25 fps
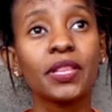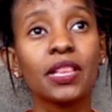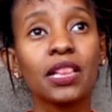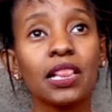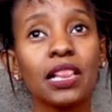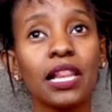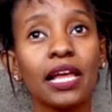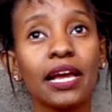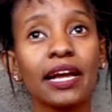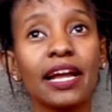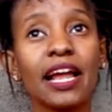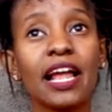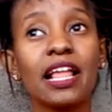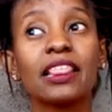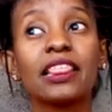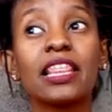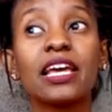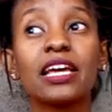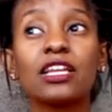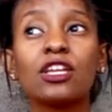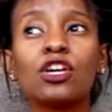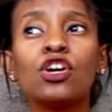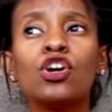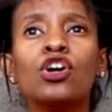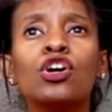like, and
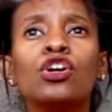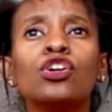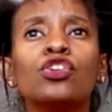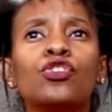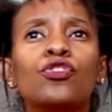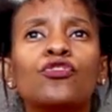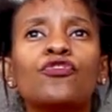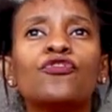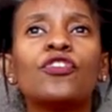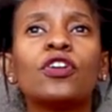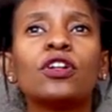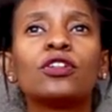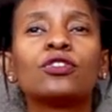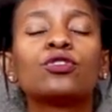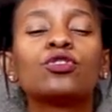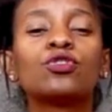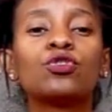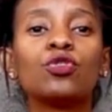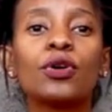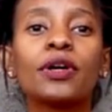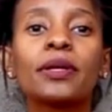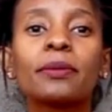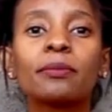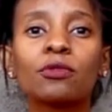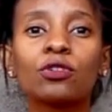then you felt so
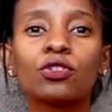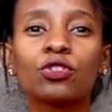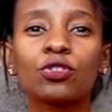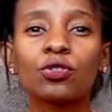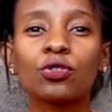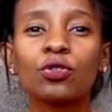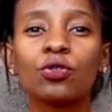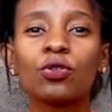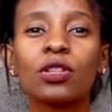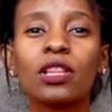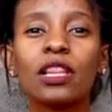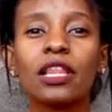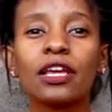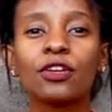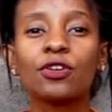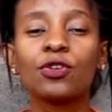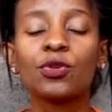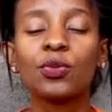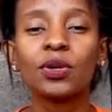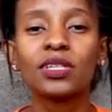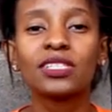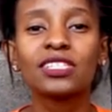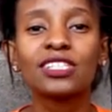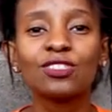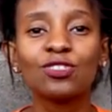emotional, like you
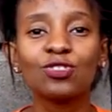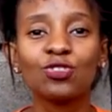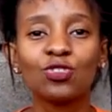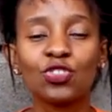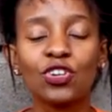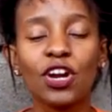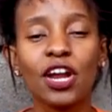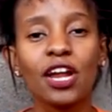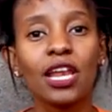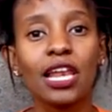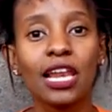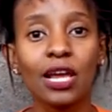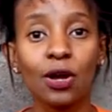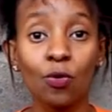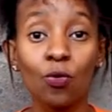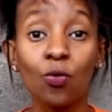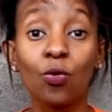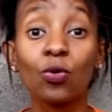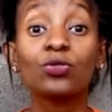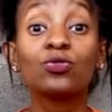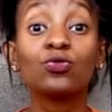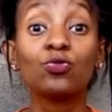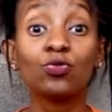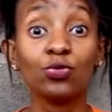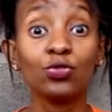wanted to cry, like
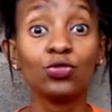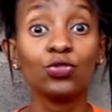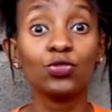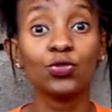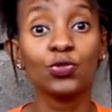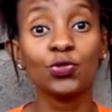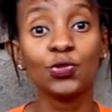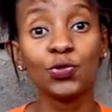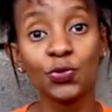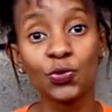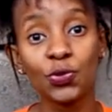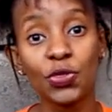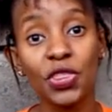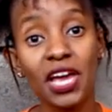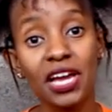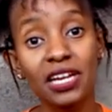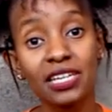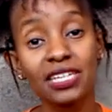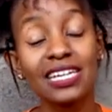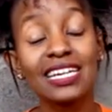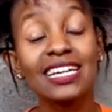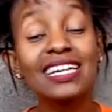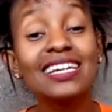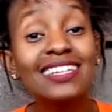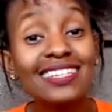what would you do then?
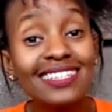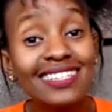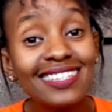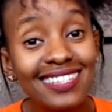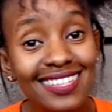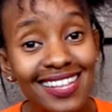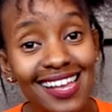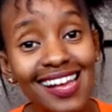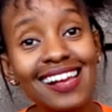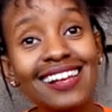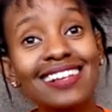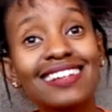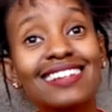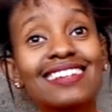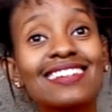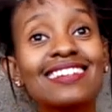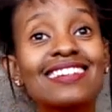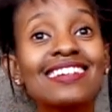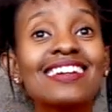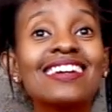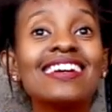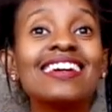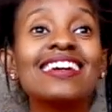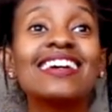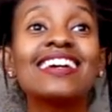He said
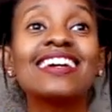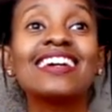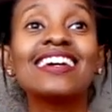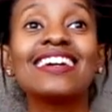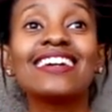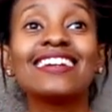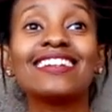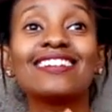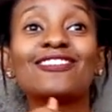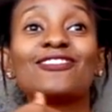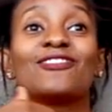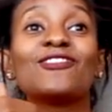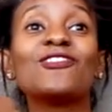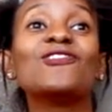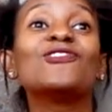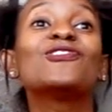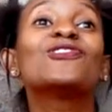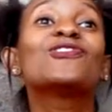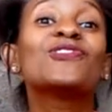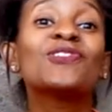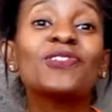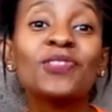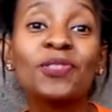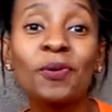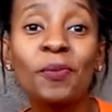he'd go
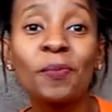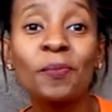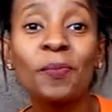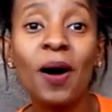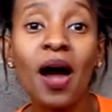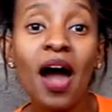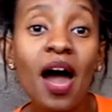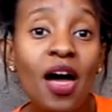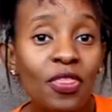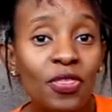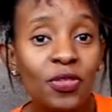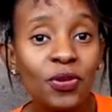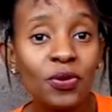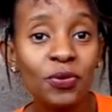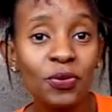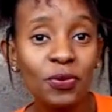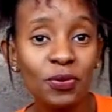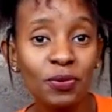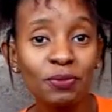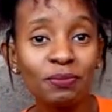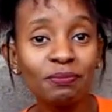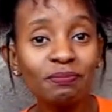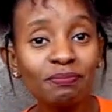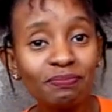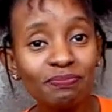to the
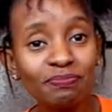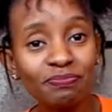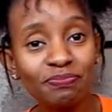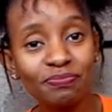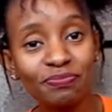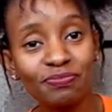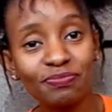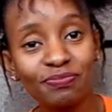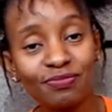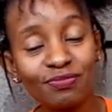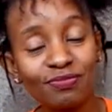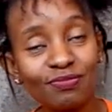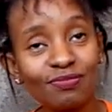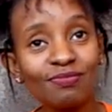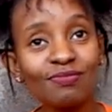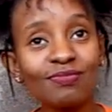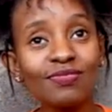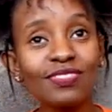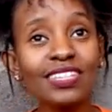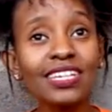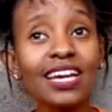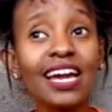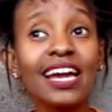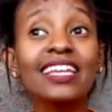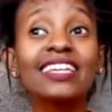bathroom
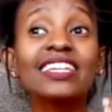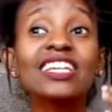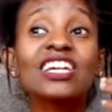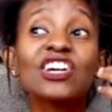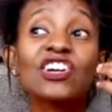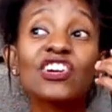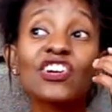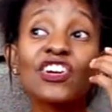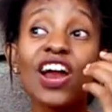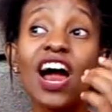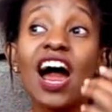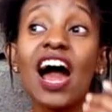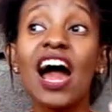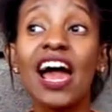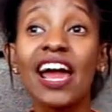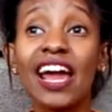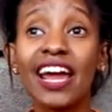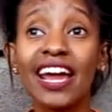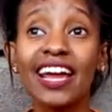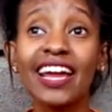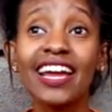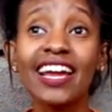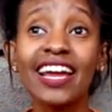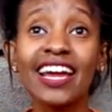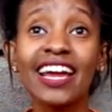and
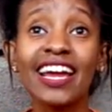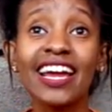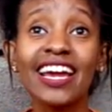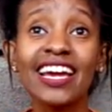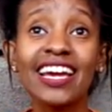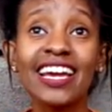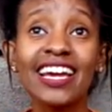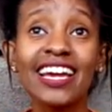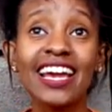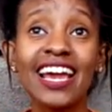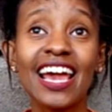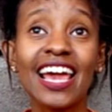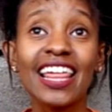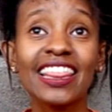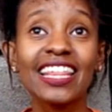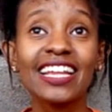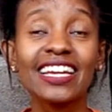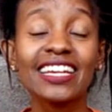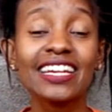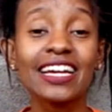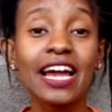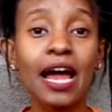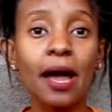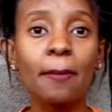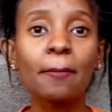cry and then
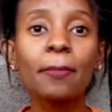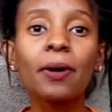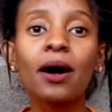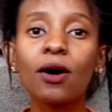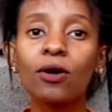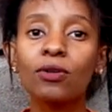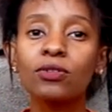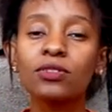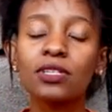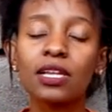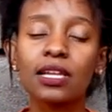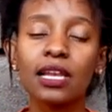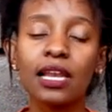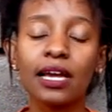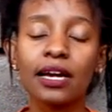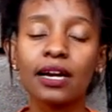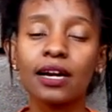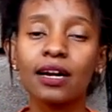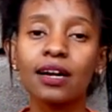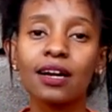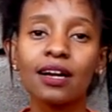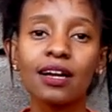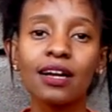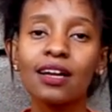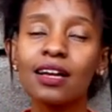come out like
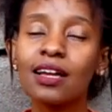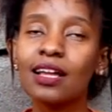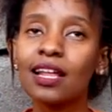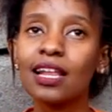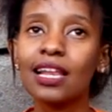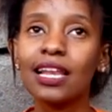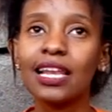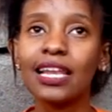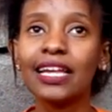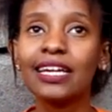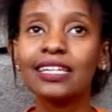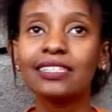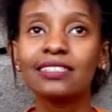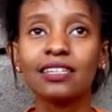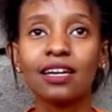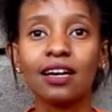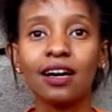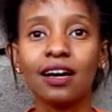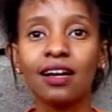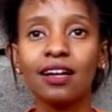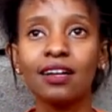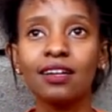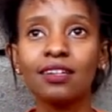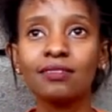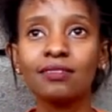later